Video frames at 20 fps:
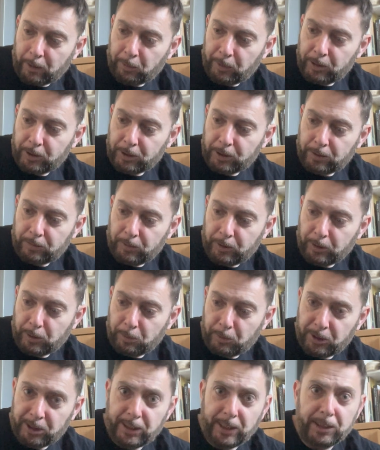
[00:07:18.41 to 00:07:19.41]
because the Ruger
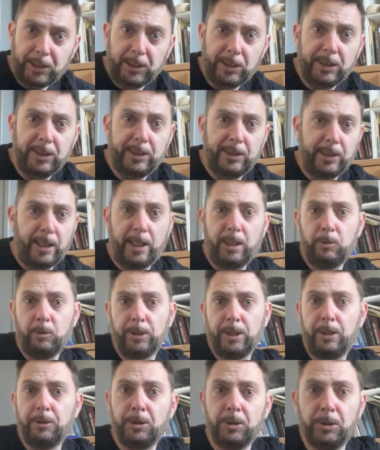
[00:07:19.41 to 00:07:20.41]
Precision, as anyone
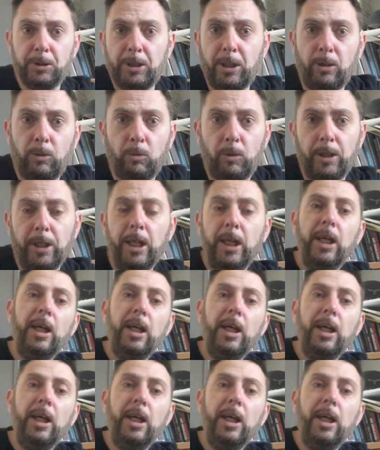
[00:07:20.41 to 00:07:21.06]
knows who's got one,